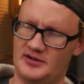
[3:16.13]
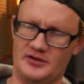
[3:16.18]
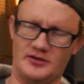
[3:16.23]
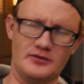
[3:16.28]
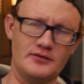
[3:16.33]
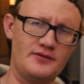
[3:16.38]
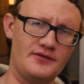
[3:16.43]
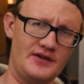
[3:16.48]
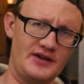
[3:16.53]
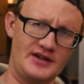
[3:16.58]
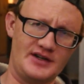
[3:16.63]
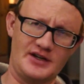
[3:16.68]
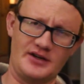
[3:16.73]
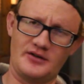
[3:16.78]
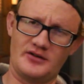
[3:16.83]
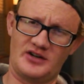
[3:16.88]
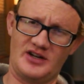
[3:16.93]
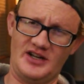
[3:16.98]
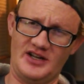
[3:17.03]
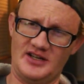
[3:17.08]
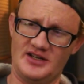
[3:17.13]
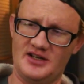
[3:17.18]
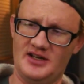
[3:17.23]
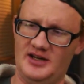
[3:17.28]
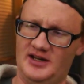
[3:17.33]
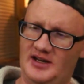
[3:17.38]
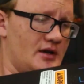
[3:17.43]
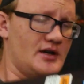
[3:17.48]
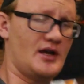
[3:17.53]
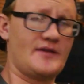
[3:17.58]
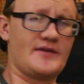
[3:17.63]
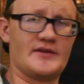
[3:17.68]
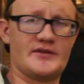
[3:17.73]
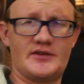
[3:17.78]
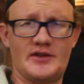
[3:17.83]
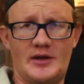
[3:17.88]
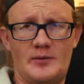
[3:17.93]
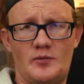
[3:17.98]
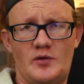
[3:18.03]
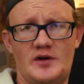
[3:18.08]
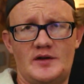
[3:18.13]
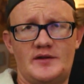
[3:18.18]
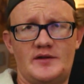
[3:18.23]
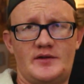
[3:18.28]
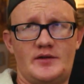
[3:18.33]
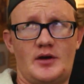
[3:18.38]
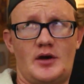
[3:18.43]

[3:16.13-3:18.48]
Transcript: Go figure, right? Not the slim ones.